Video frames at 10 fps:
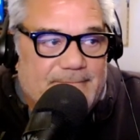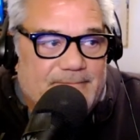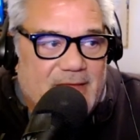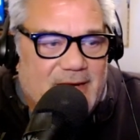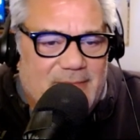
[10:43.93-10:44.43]

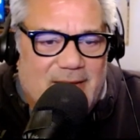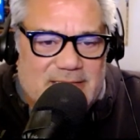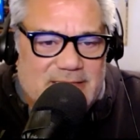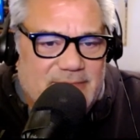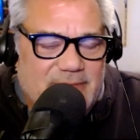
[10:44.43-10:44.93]
And I'm not
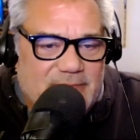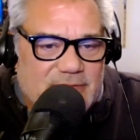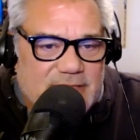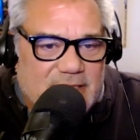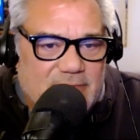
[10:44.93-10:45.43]
seeing people
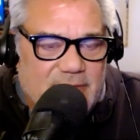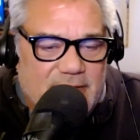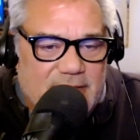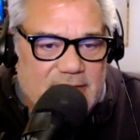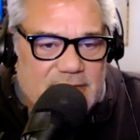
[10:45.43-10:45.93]

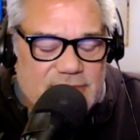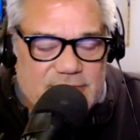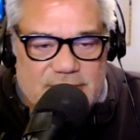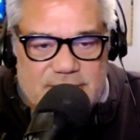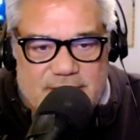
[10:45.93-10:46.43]
celebrating in the
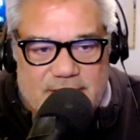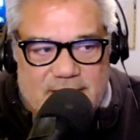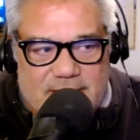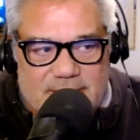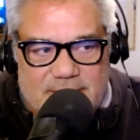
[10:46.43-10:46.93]
streets or anything.
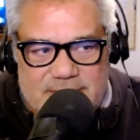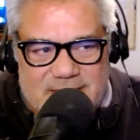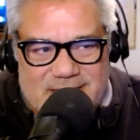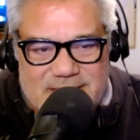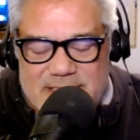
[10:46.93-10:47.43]
I'm
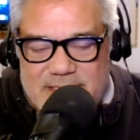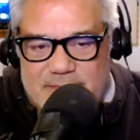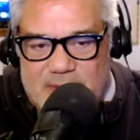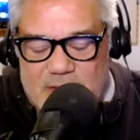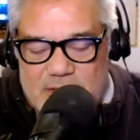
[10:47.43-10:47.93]
not seeing
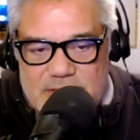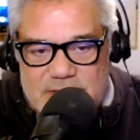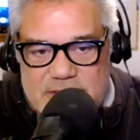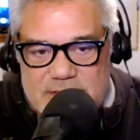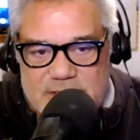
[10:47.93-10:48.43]

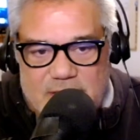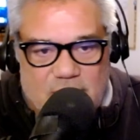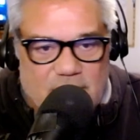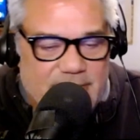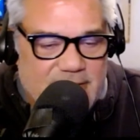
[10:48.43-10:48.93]
bars,
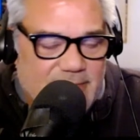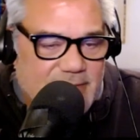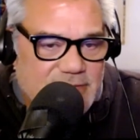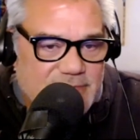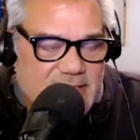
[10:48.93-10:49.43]
open and a
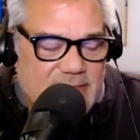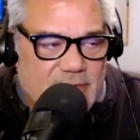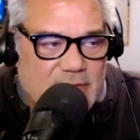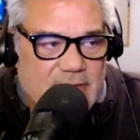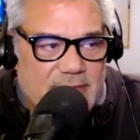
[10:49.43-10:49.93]
bunch of
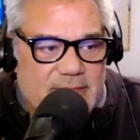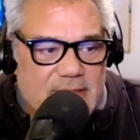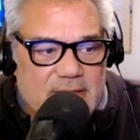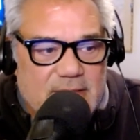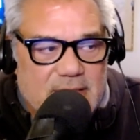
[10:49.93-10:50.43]
people.
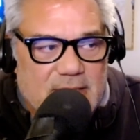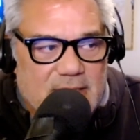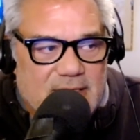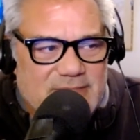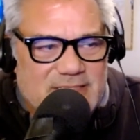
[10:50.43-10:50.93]

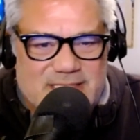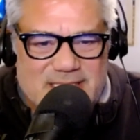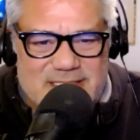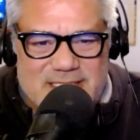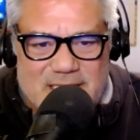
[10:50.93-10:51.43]
I'm just
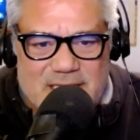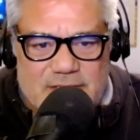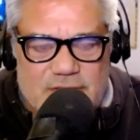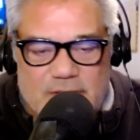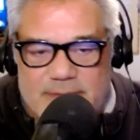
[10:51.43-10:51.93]
sensing a lot of
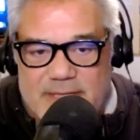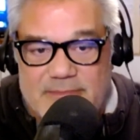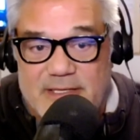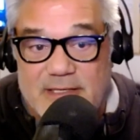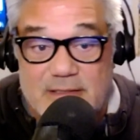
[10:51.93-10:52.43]
doom, and I'm
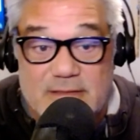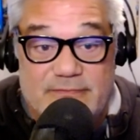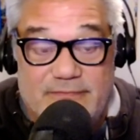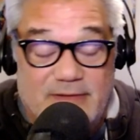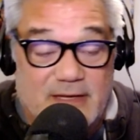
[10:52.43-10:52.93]
thinking, oh,
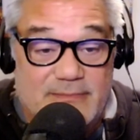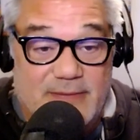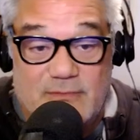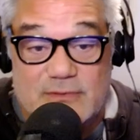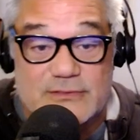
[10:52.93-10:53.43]
fuck,
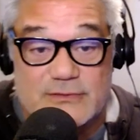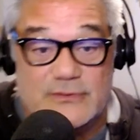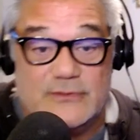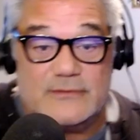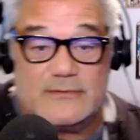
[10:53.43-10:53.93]
man, we're screwed.